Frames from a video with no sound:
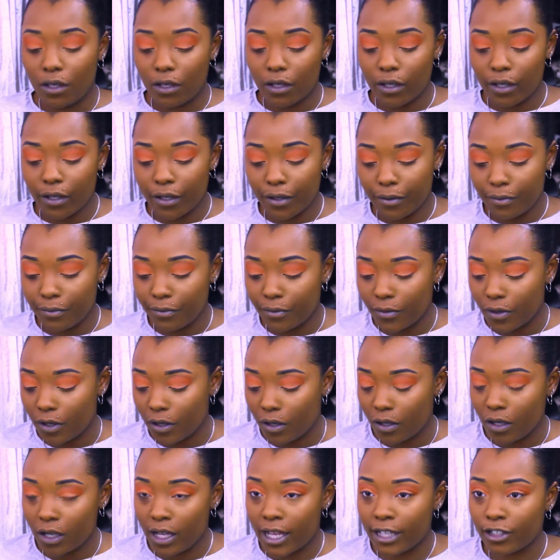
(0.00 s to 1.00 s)
I
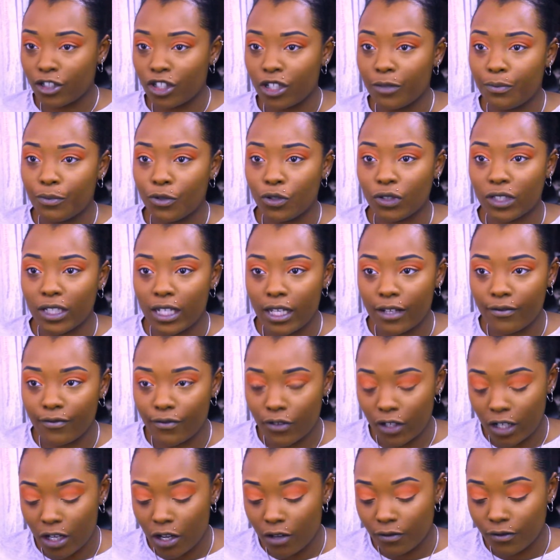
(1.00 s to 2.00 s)
actually booked it in
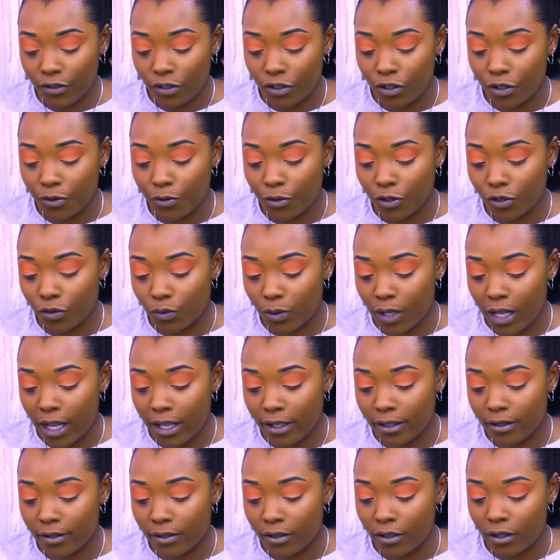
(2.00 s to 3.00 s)
for the afternoon because we
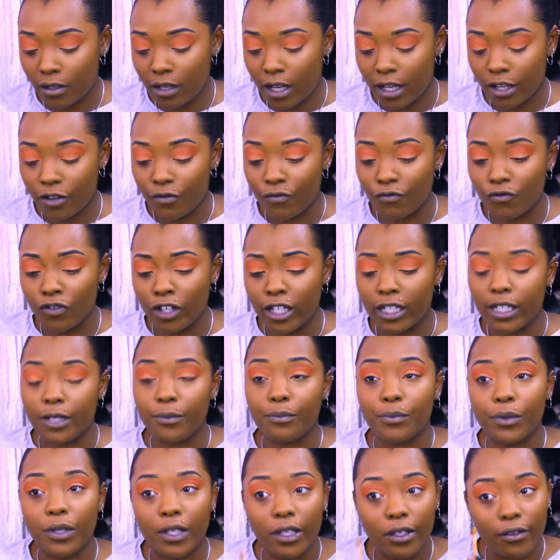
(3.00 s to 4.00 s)
had like a really
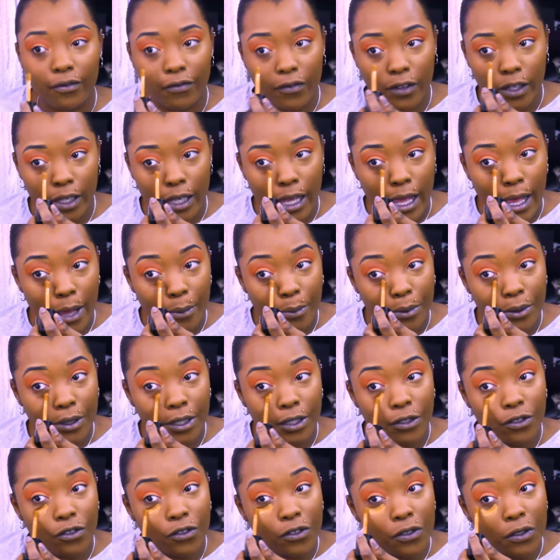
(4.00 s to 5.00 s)
big thing
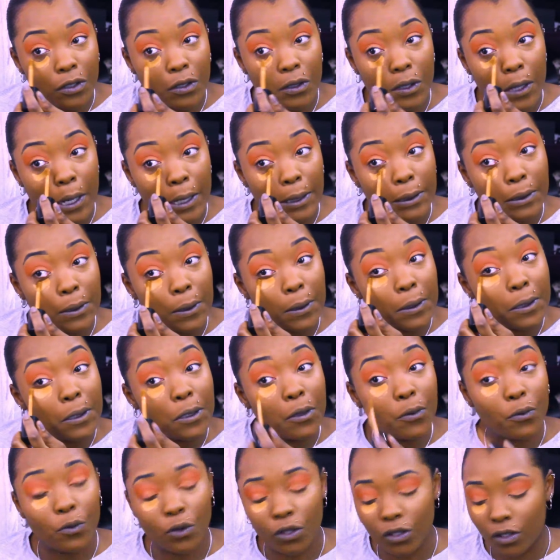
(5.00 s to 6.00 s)
happening during the day, so I
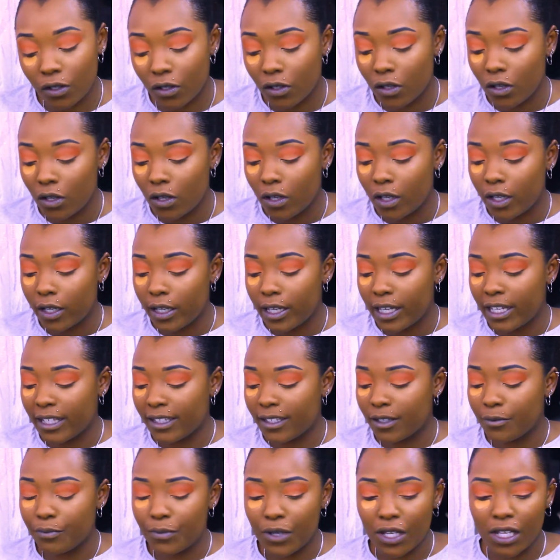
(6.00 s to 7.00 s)
didn't want it
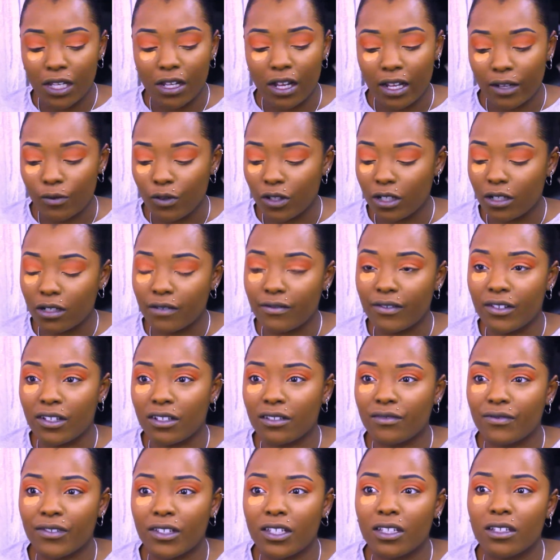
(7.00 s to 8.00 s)
to be like one of the
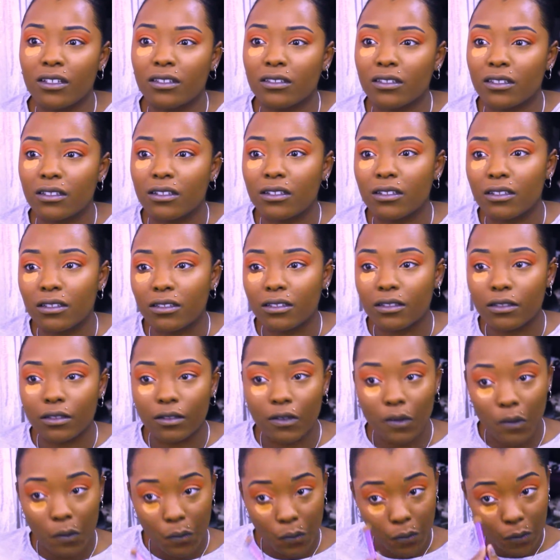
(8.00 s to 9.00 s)
first things, and it's
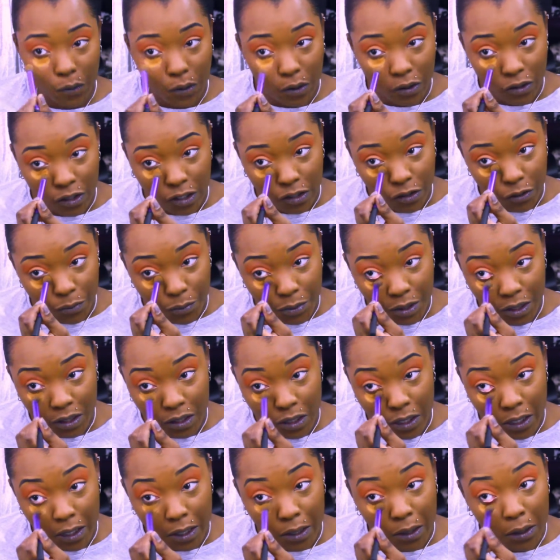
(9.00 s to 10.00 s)
such a big
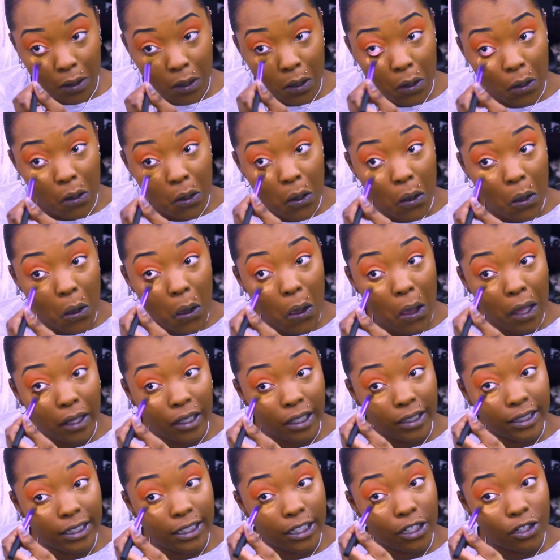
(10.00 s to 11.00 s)
day, and
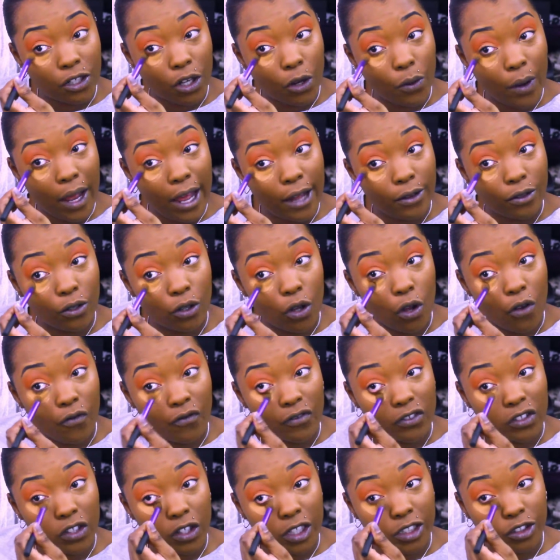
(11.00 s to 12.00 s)
I didn't know how the
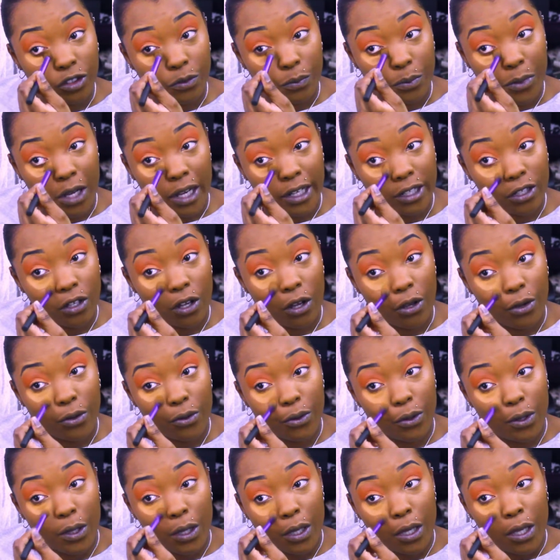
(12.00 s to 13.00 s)
conversation might go.
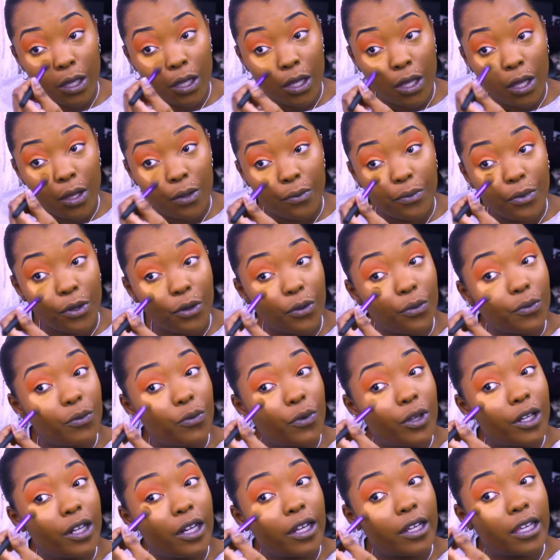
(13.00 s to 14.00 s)
But
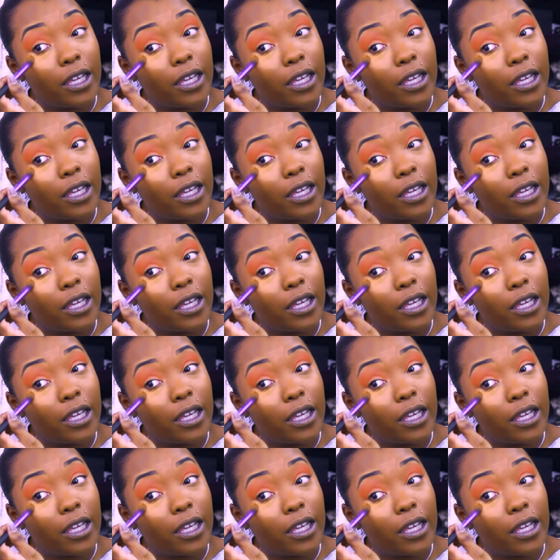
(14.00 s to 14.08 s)
when